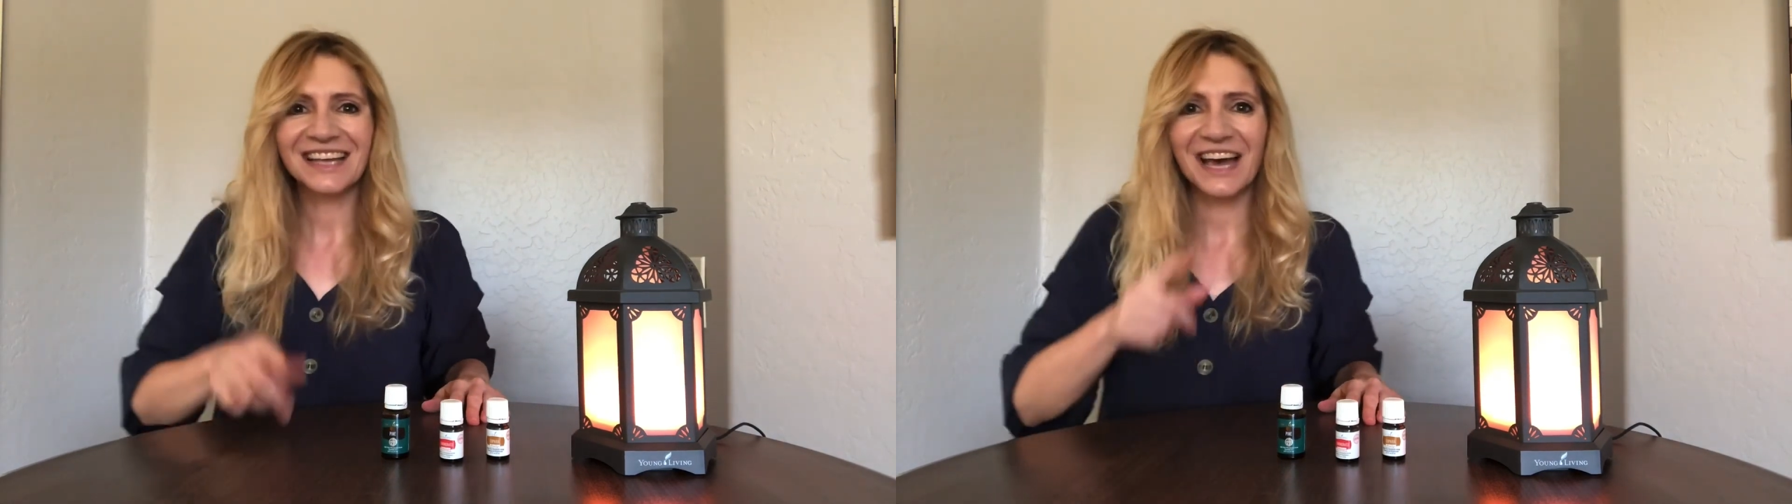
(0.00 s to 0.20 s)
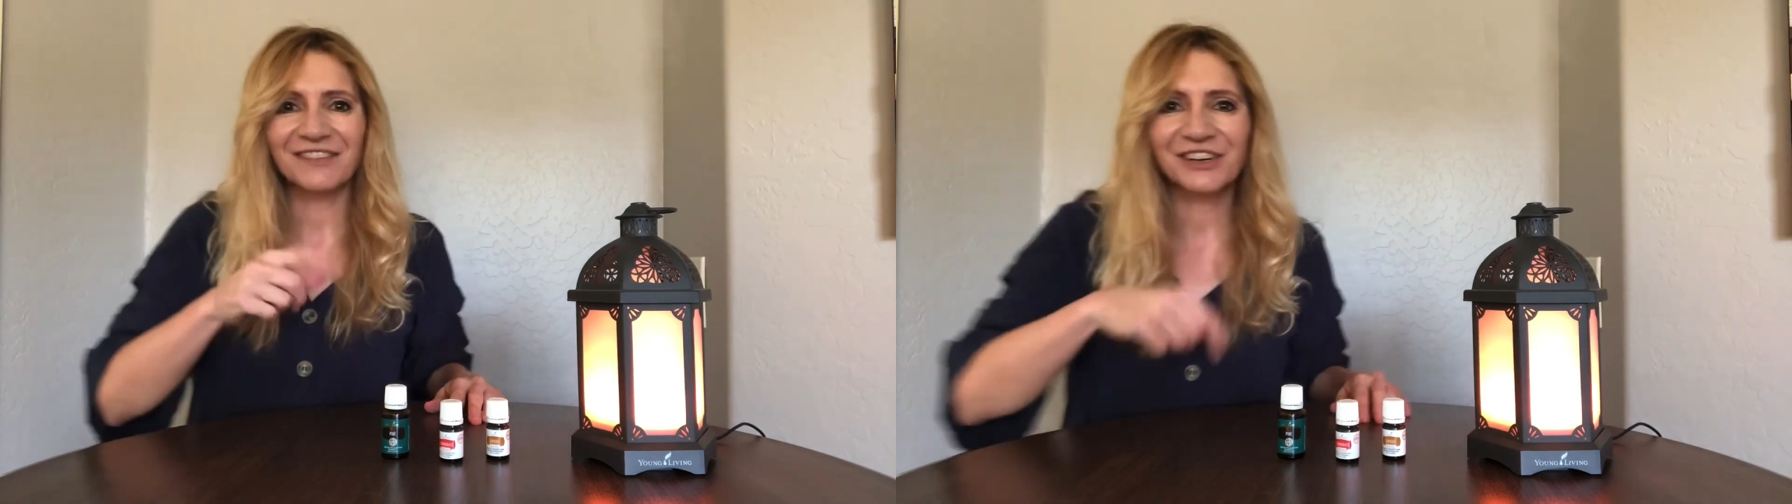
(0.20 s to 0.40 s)

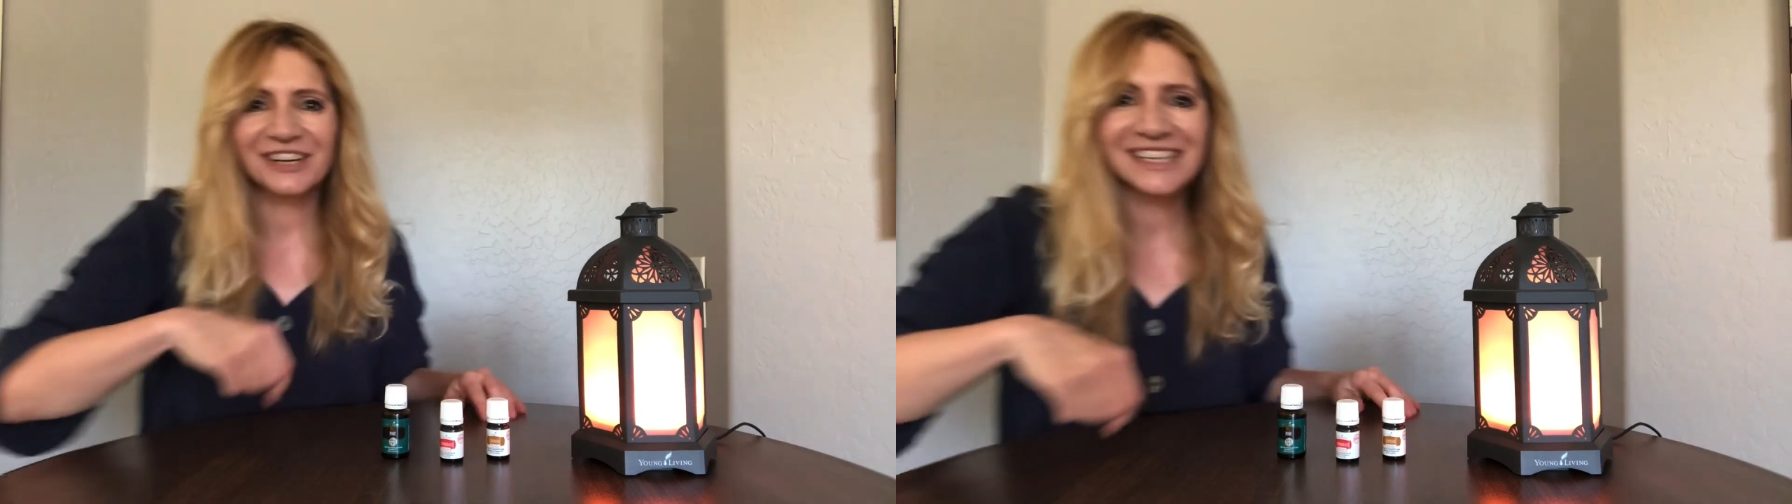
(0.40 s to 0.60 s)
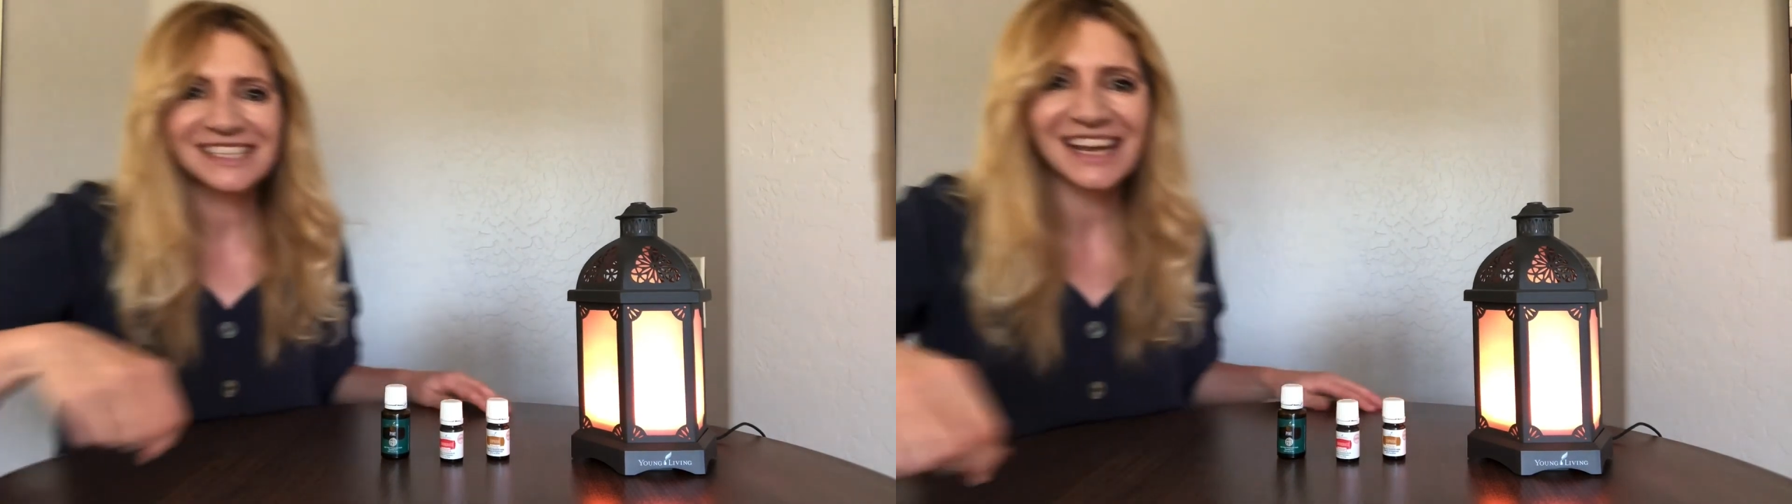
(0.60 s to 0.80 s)
Have a
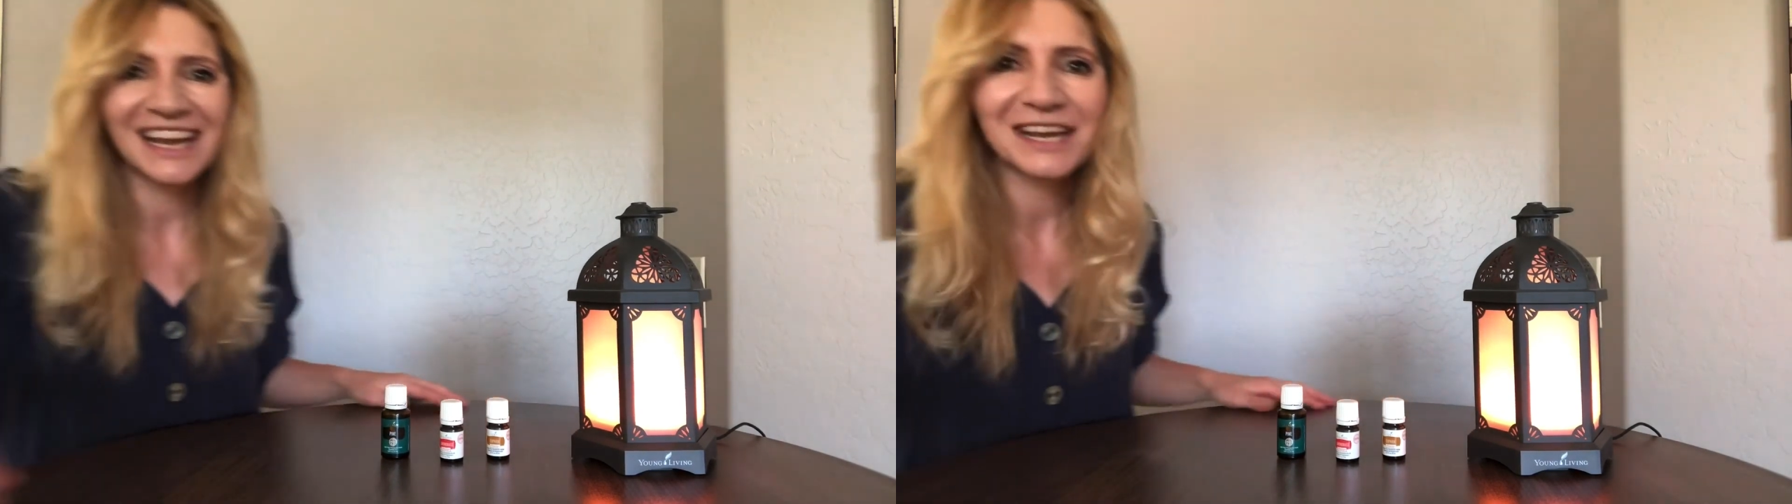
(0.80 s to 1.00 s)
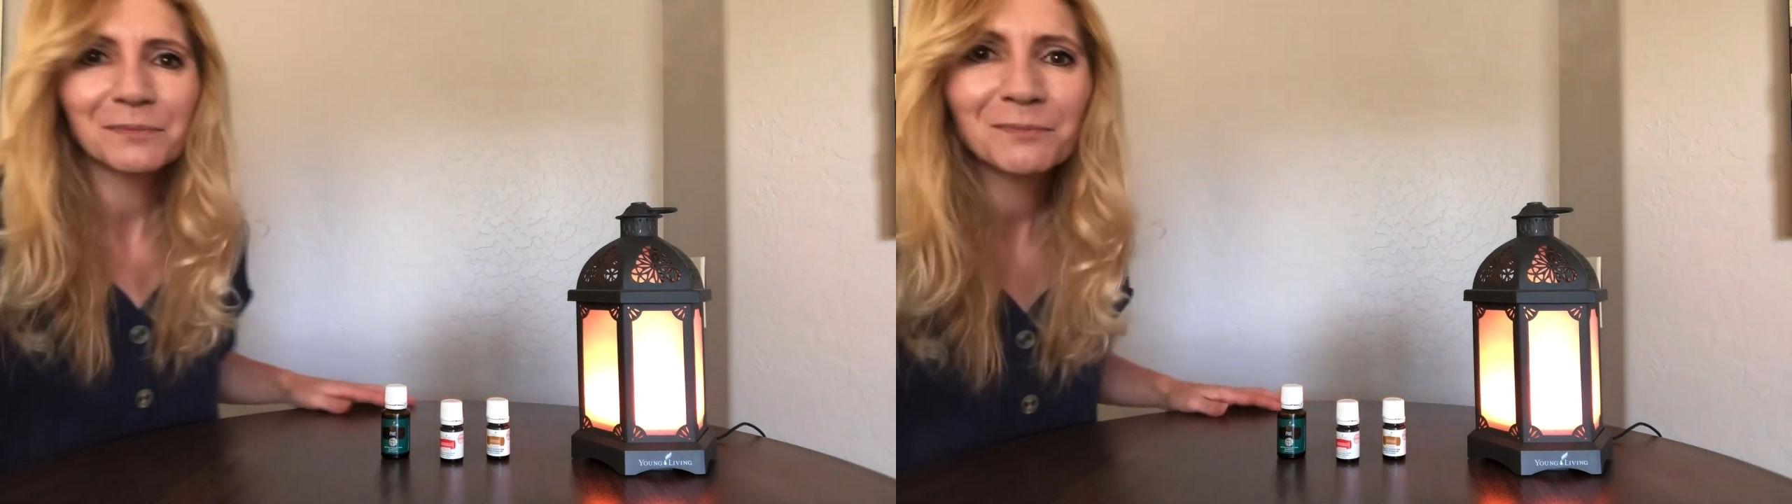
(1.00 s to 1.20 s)
great
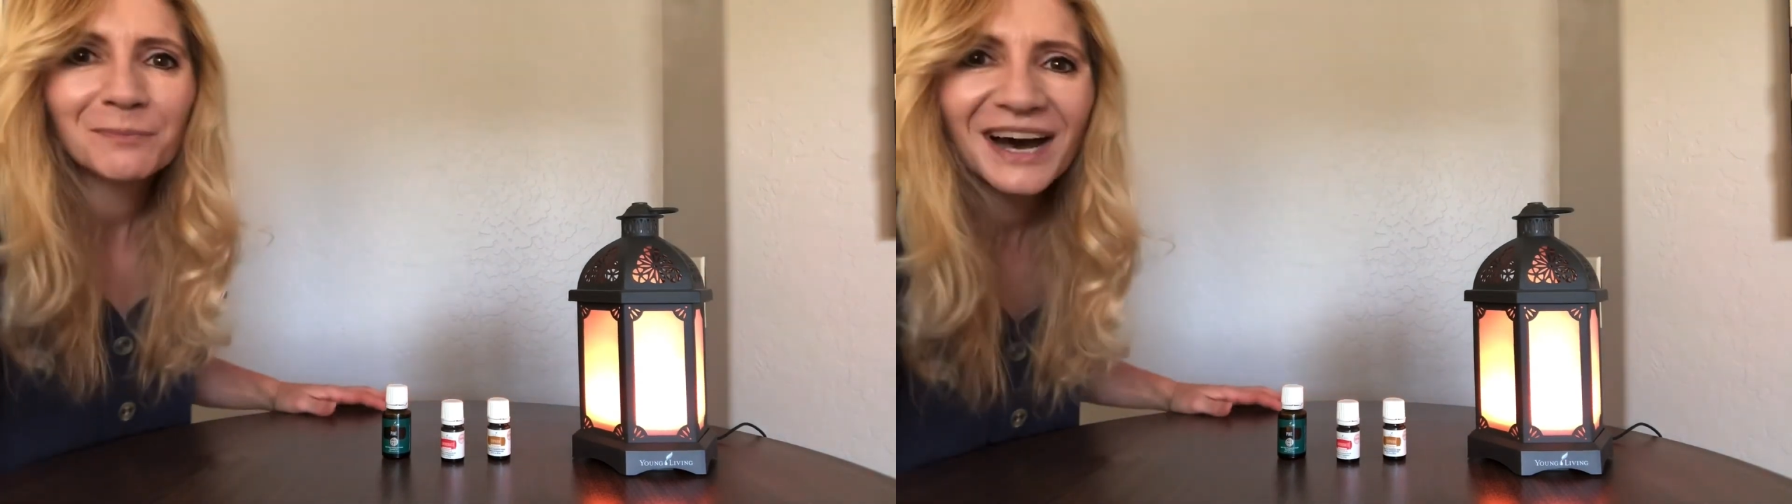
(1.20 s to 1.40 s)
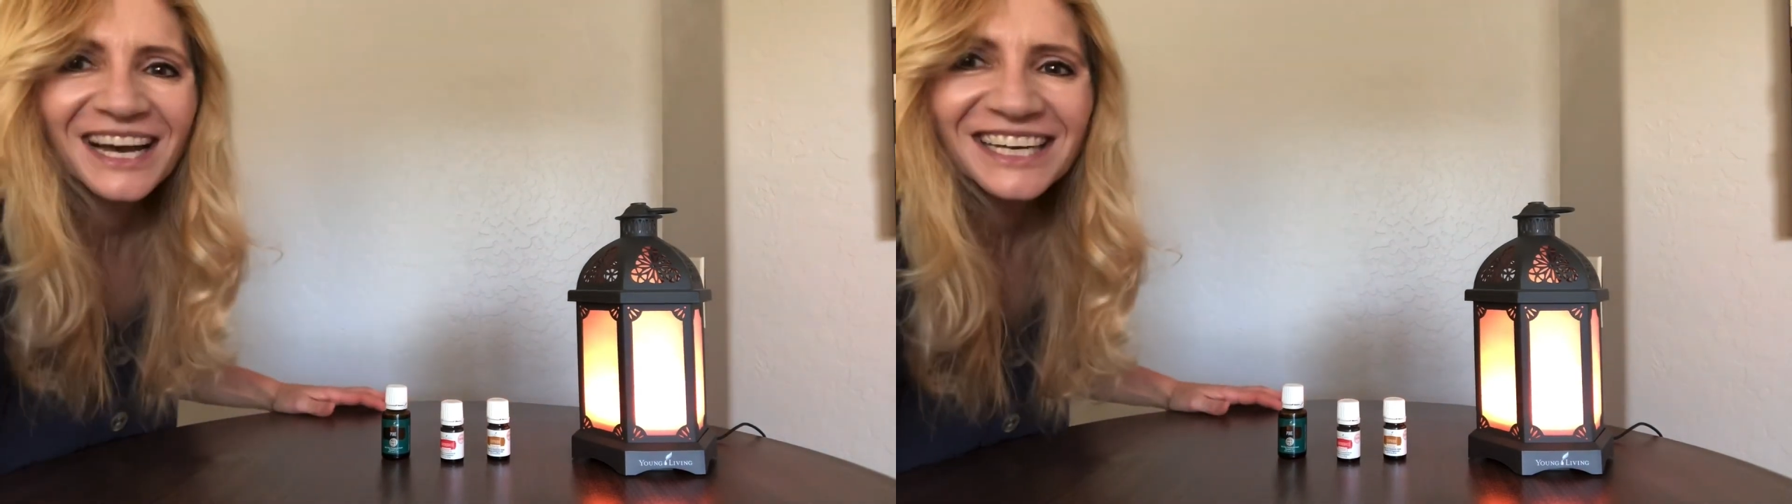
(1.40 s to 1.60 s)
day.
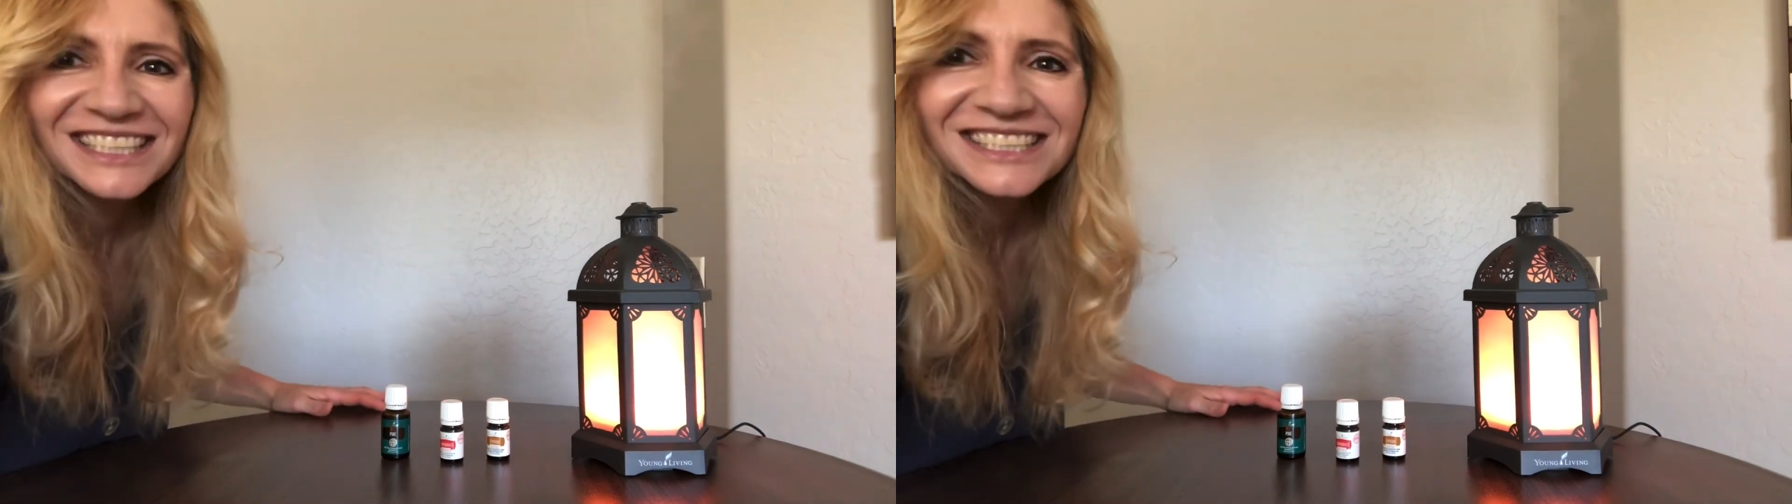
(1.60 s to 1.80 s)
Bye.